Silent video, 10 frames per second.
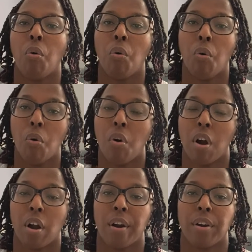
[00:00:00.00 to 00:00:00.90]

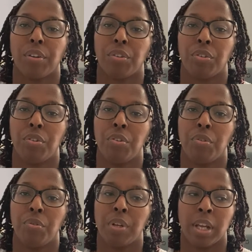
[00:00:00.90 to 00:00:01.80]
Or if
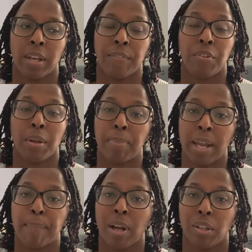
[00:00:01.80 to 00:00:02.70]
you get
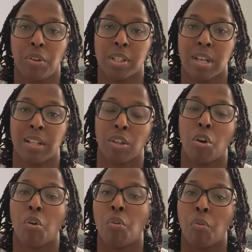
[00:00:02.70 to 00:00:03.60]
paid monthly, you could take the
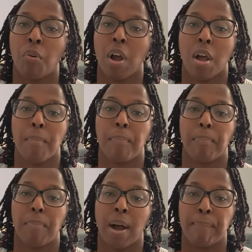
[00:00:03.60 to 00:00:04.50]
whole
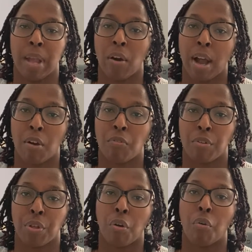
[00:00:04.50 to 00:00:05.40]
amount out for
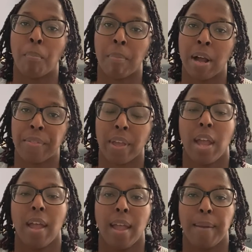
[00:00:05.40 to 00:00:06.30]
the whole month
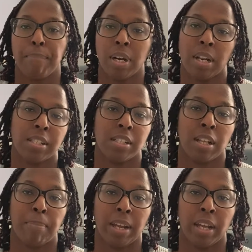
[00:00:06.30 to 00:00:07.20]
and put it into the
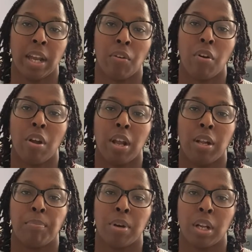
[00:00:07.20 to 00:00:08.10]
bank account, and
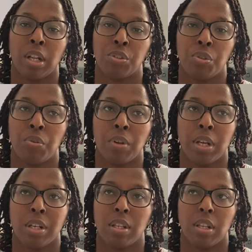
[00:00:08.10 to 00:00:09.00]
then put it into
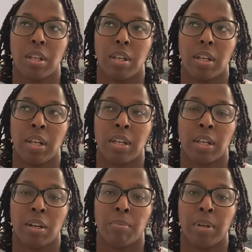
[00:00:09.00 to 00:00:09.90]

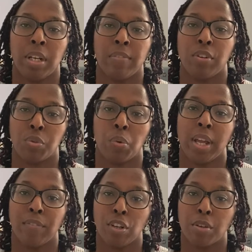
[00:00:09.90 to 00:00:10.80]
individual
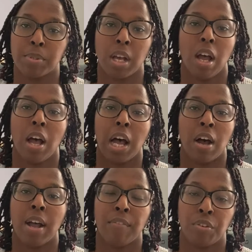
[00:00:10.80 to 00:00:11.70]
envelopes.
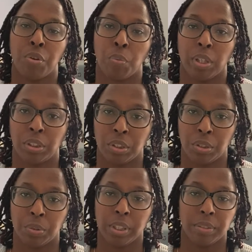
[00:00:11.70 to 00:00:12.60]
However you want to
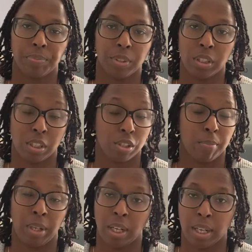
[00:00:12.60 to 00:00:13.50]
do it, it's
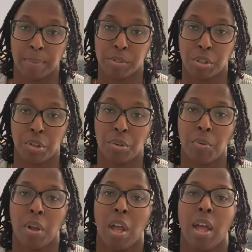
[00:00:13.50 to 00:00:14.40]
completely up to
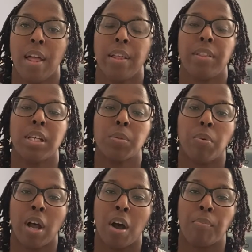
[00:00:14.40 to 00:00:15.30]
you. This
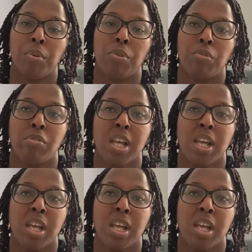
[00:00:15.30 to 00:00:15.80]
will help you to